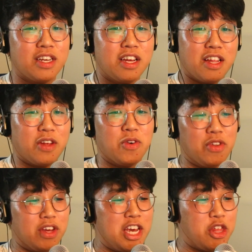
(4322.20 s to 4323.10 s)
They're in
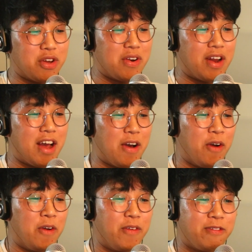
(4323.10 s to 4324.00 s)
the ether now.
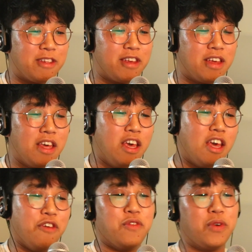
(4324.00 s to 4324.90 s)

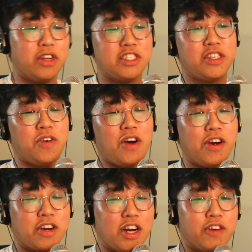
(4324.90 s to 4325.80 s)
If you want to see our
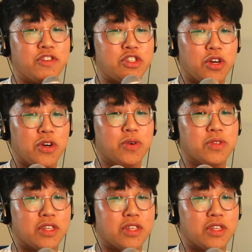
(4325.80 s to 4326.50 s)
archive shows,